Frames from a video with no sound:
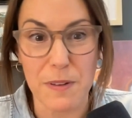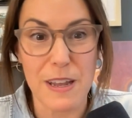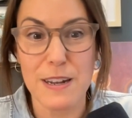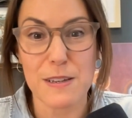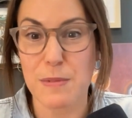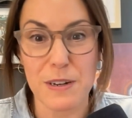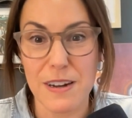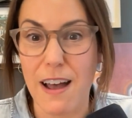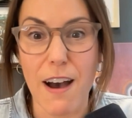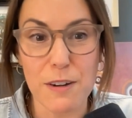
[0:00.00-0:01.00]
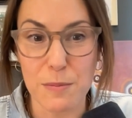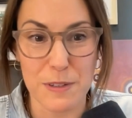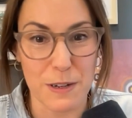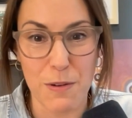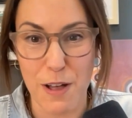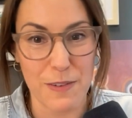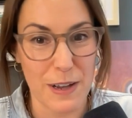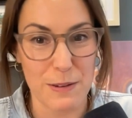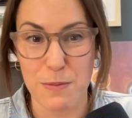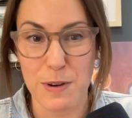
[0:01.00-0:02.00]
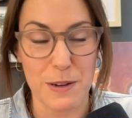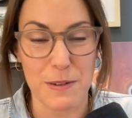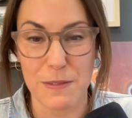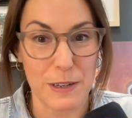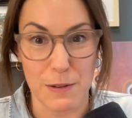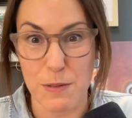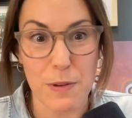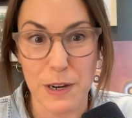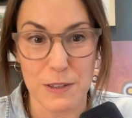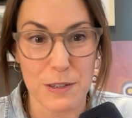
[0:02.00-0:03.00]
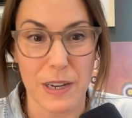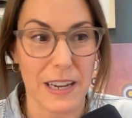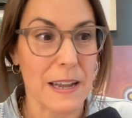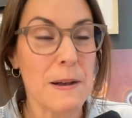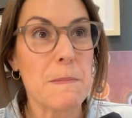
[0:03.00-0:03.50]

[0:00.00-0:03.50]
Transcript: That doesn't mean you're not 100% qualified with with what you're doing.